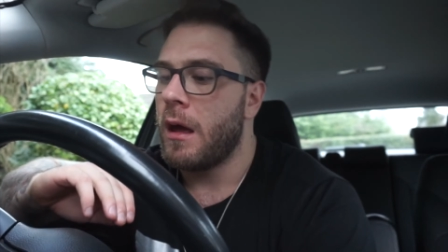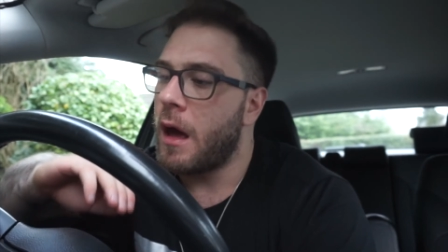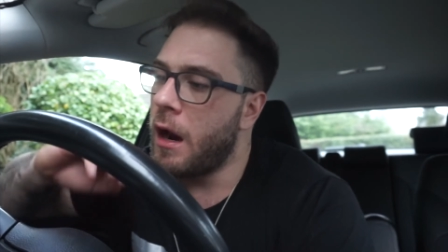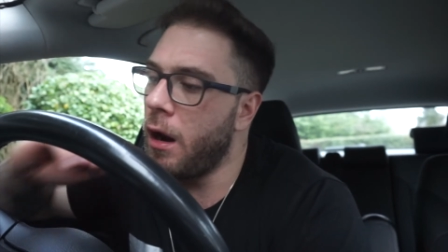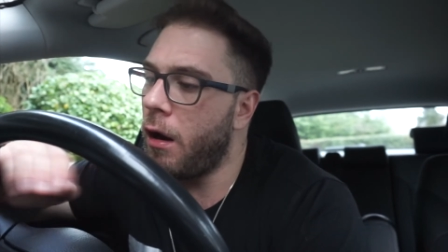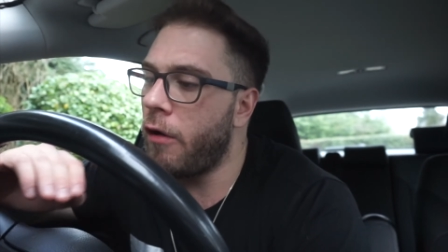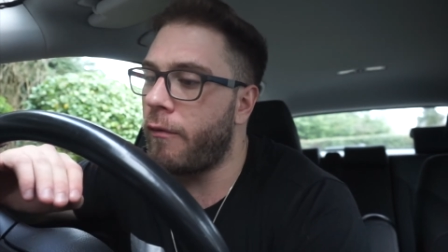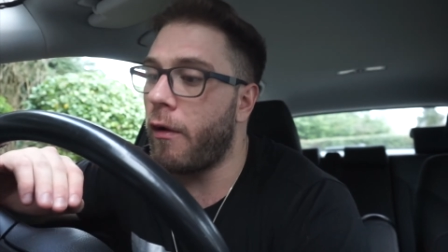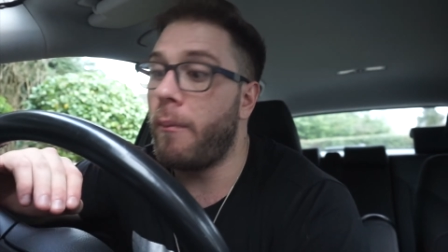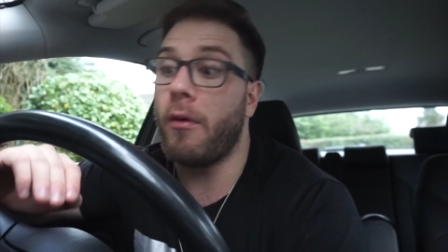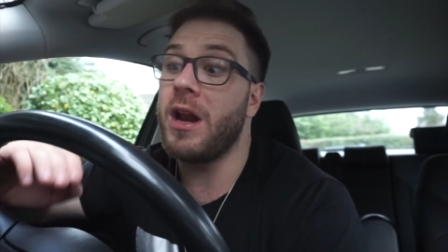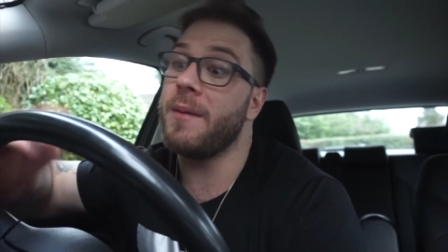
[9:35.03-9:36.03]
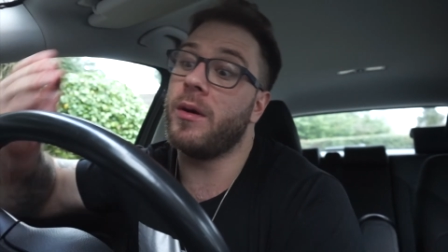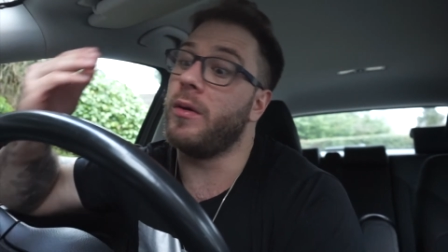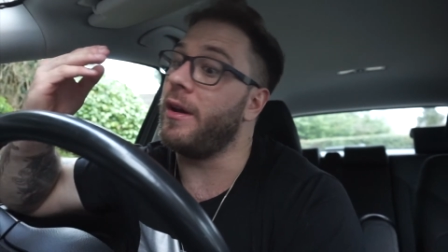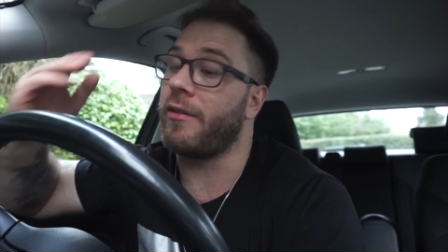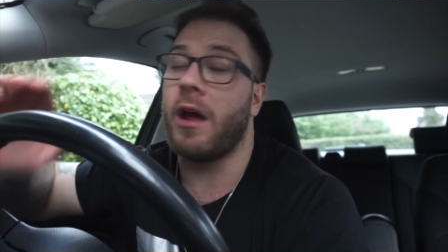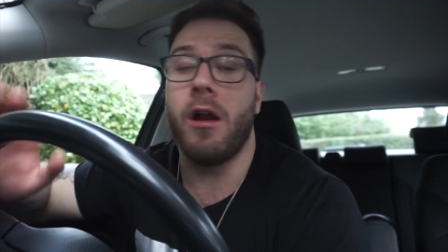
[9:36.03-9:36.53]
A lot of, or
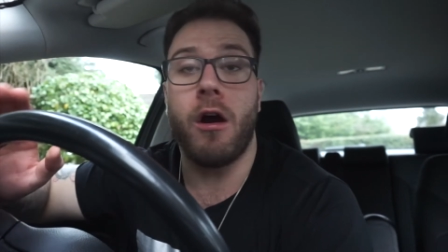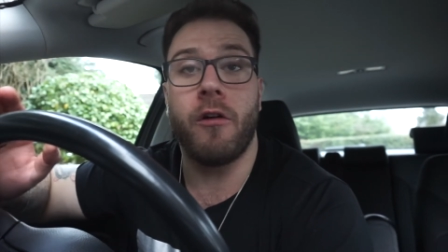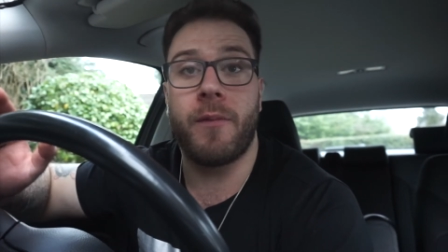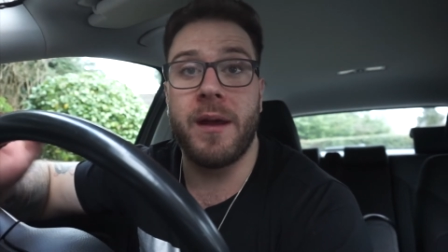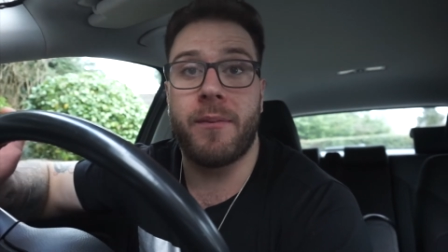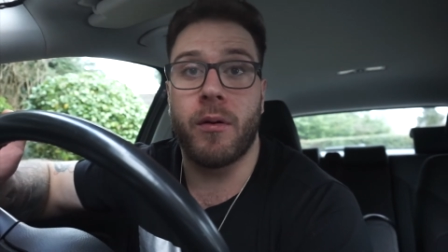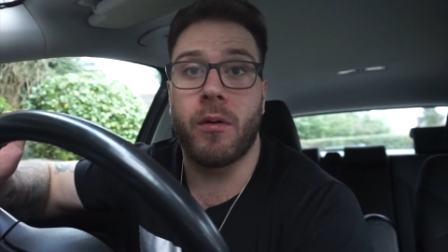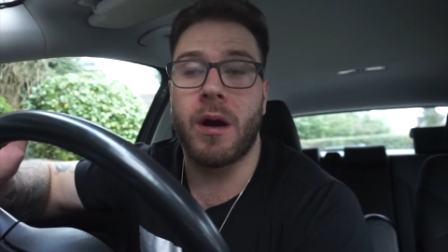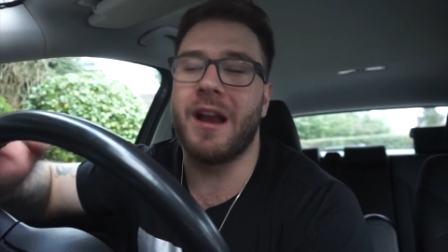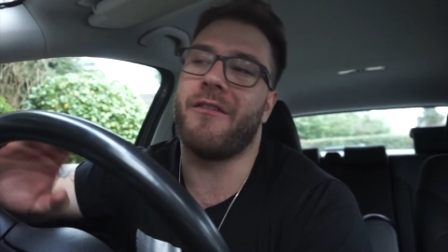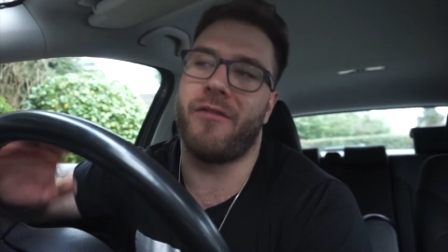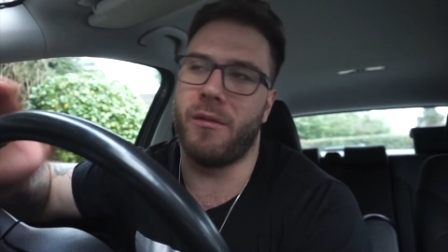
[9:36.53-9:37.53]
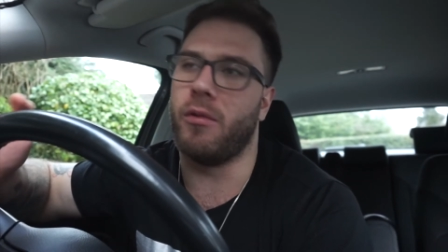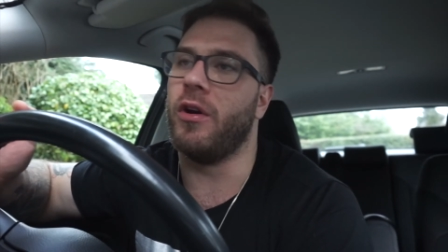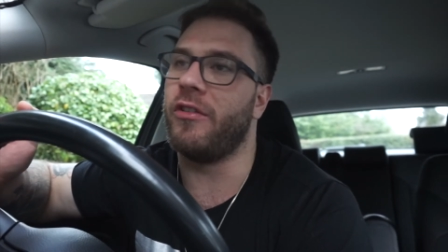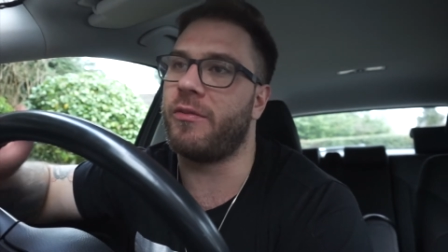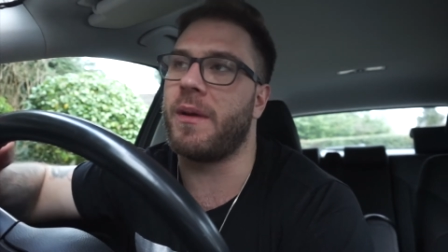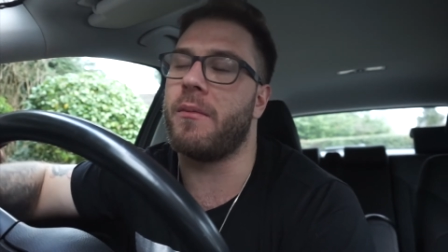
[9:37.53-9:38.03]
bodybuilders, a lot of people, and
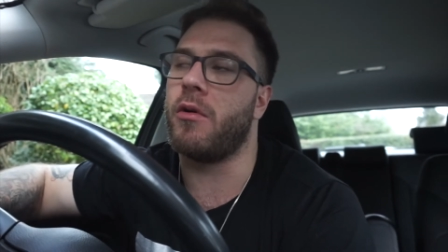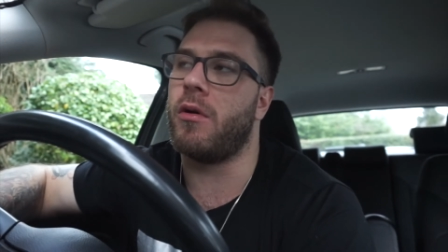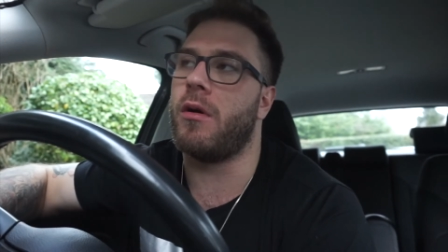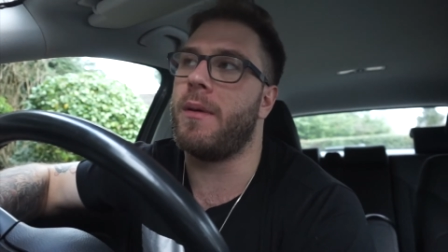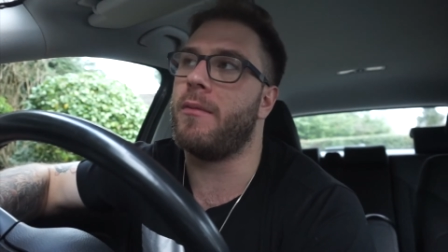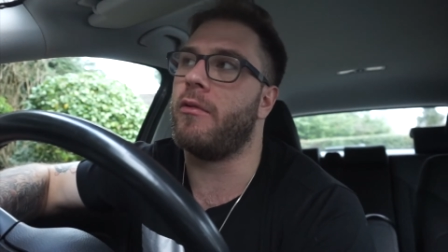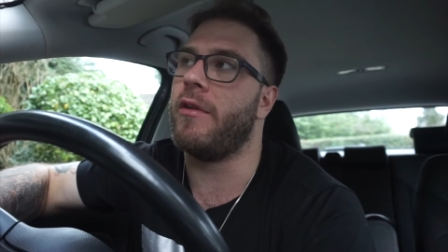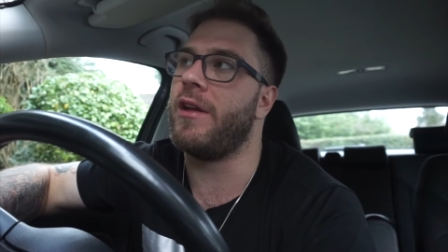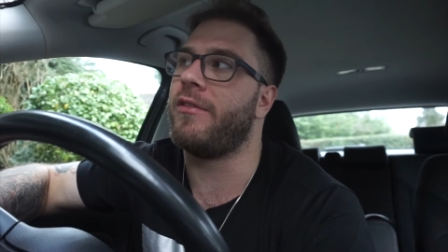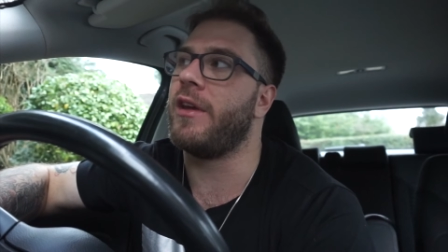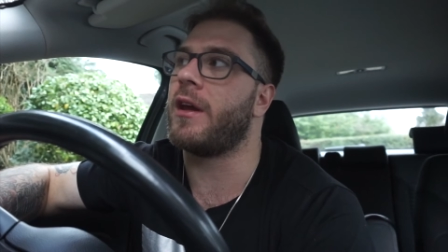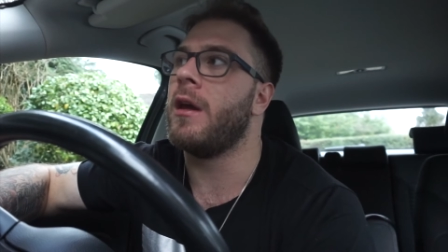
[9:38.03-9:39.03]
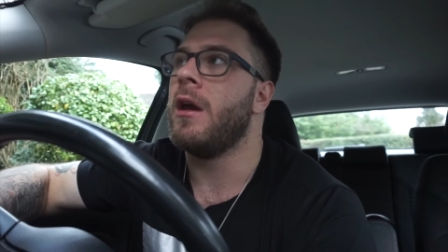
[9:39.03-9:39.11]
footballers a bit more realistic.